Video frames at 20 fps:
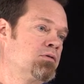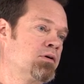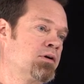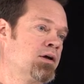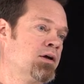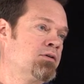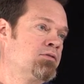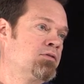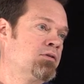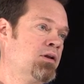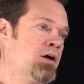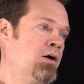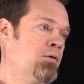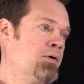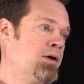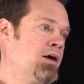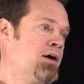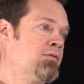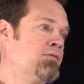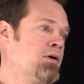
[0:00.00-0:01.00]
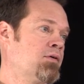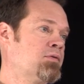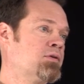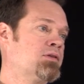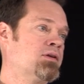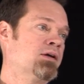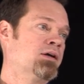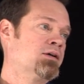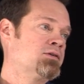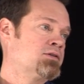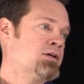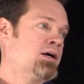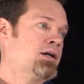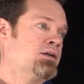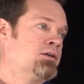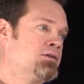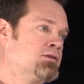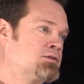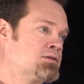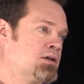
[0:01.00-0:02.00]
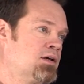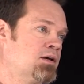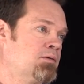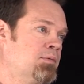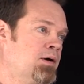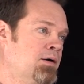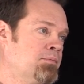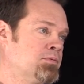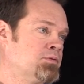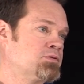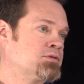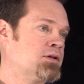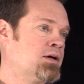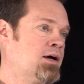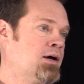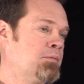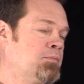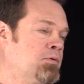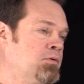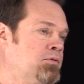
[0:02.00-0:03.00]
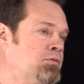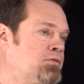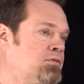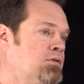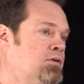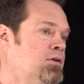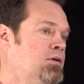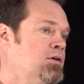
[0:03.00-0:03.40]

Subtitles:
Okay, so now we have everything exactly the same, apples to apples,